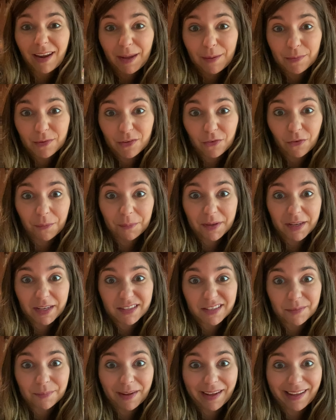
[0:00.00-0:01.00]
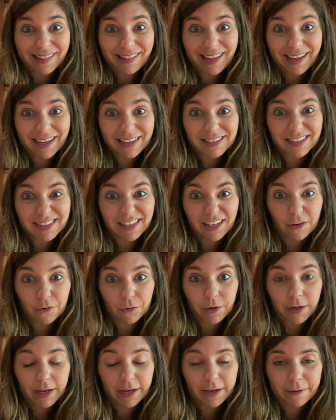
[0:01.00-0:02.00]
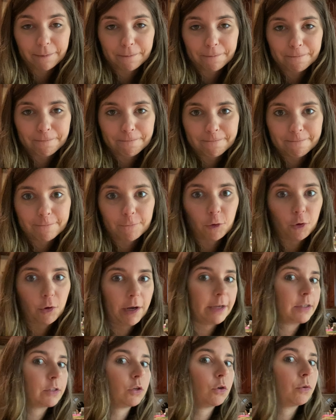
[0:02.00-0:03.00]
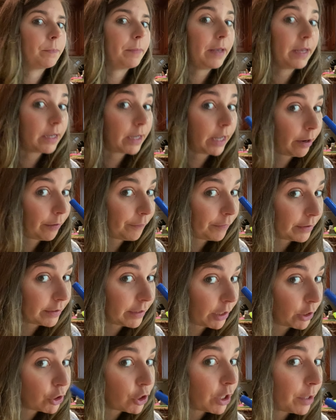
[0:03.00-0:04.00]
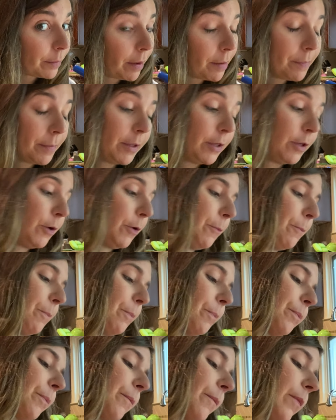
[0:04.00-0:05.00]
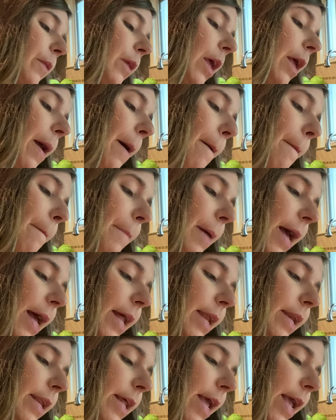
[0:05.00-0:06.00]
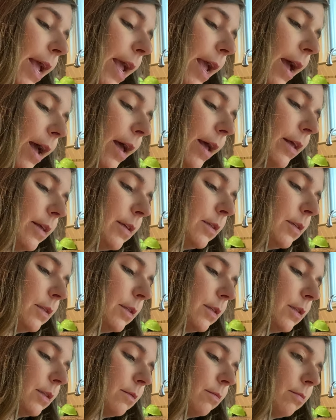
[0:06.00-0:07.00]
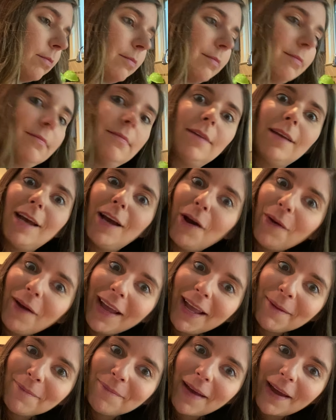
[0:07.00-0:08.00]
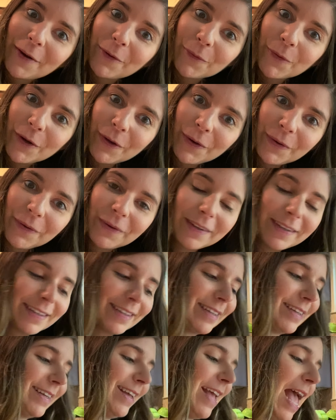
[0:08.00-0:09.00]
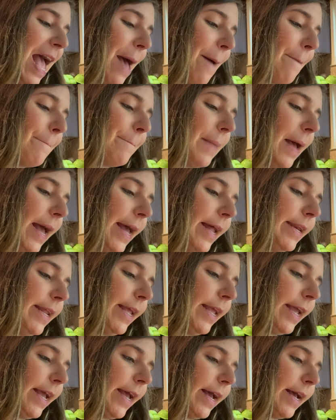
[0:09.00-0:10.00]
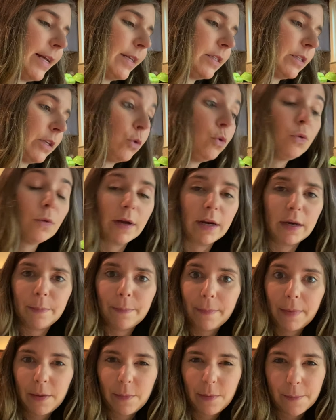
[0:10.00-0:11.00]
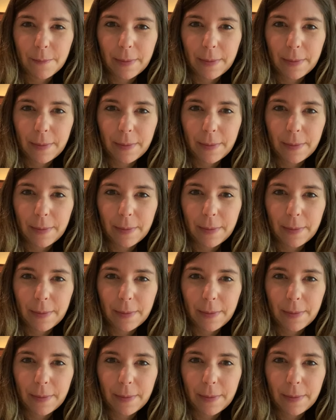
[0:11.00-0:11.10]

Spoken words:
names from kids in my class. Is that okay? Okay, so pay careful attention. It might be you. Ben has, oh, hey, Benru, Ben has, ooh, and maybe